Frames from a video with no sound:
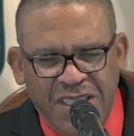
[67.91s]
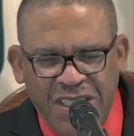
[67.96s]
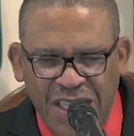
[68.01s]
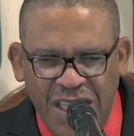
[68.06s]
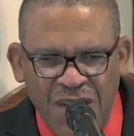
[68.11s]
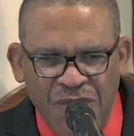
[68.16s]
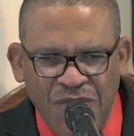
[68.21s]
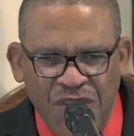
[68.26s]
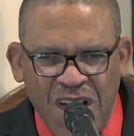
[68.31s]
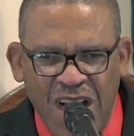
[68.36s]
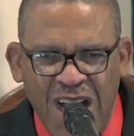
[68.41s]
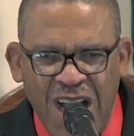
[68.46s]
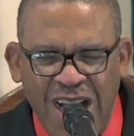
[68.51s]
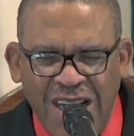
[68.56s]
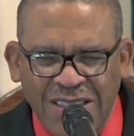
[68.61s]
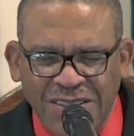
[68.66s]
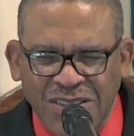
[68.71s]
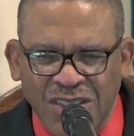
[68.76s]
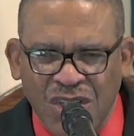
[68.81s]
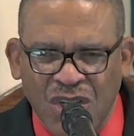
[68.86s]
Give
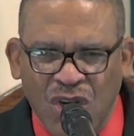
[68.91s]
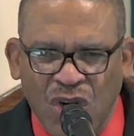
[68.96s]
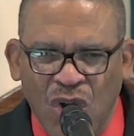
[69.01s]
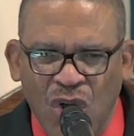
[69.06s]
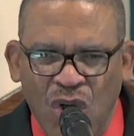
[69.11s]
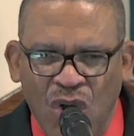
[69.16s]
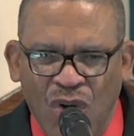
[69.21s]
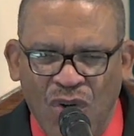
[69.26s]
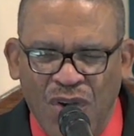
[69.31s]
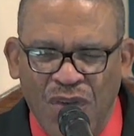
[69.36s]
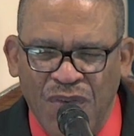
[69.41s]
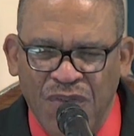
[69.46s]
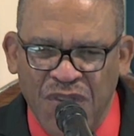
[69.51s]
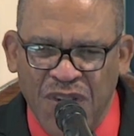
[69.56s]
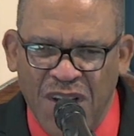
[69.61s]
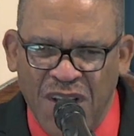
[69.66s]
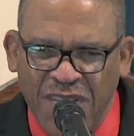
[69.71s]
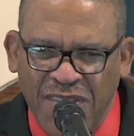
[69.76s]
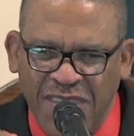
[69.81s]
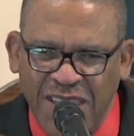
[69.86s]
God the glory
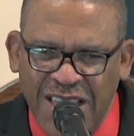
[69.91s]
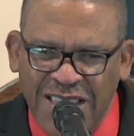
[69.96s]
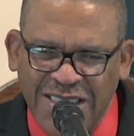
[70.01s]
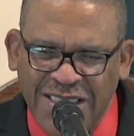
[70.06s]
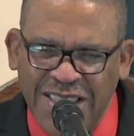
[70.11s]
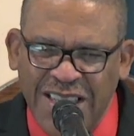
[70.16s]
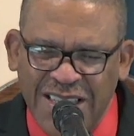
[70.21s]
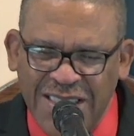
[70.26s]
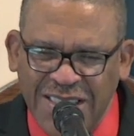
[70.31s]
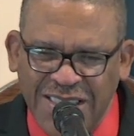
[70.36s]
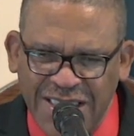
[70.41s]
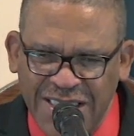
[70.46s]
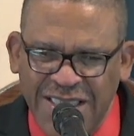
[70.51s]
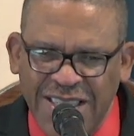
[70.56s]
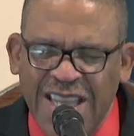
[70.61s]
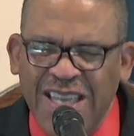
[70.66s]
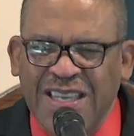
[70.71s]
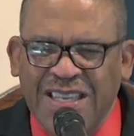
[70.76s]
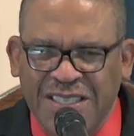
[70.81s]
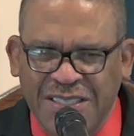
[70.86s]
for this is the
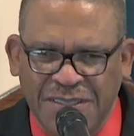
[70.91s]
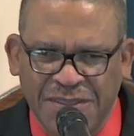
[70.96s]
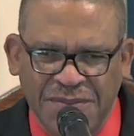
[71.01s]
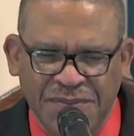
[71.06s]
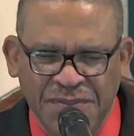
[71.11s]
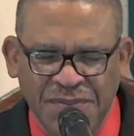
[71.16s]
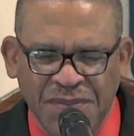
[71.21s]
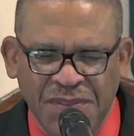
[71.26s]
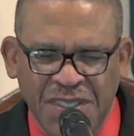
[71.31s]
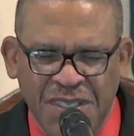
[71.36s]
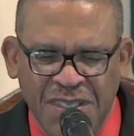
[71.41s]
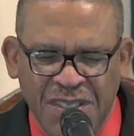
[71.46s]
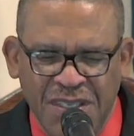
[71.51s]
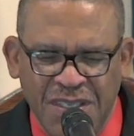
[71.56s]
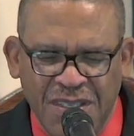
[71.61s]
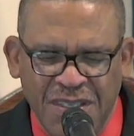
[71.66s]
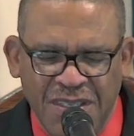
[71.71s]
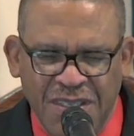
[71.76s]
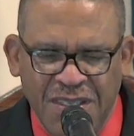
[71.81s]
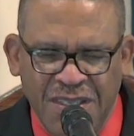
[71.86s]
day
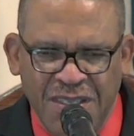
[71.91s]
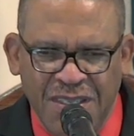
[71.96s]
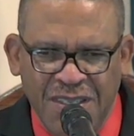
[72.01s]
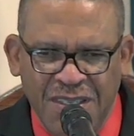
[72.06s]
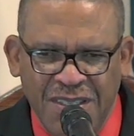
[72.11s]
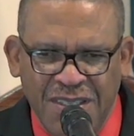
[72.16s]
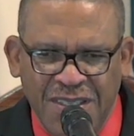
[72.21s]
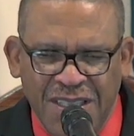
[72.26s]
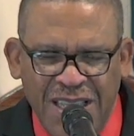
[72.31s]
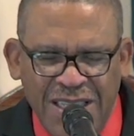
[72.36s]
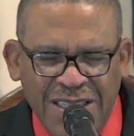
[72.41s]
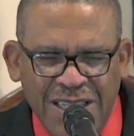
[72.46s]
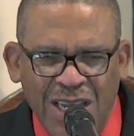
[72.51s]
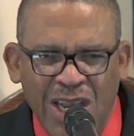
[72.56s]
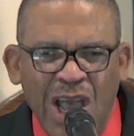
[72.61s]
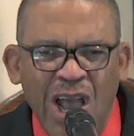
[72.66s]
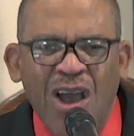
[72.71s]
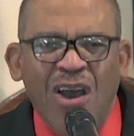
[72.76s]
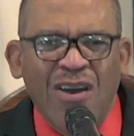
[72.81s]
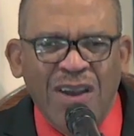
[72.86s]
that the
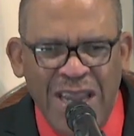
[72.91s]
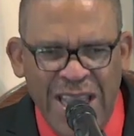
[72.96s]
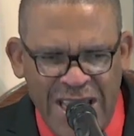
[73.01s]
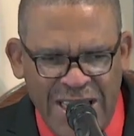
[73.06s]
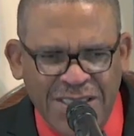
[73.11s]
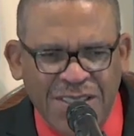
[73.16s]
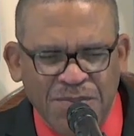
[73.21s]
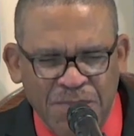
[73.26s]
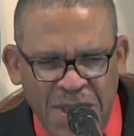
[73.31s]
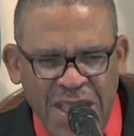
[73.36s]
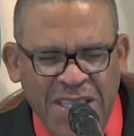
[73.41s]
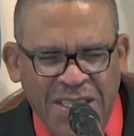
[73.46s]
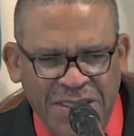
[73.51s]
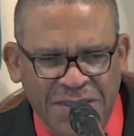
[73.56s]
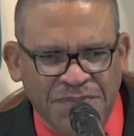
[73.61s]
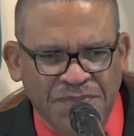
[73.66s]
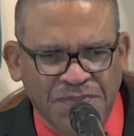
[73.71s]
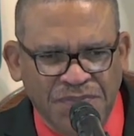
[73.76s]
Lord has made.